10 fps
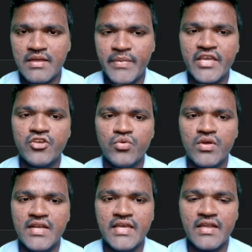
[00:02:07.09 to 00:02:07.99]
make
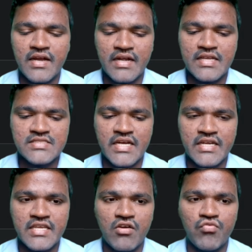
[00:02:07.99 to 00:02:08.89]
you clear
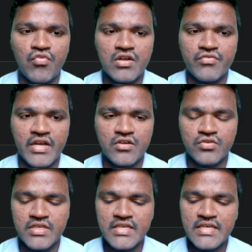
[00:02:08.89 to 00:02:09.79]
understanding of what we are
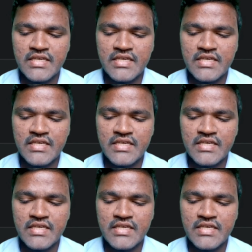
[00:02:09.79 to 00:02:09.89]
doing.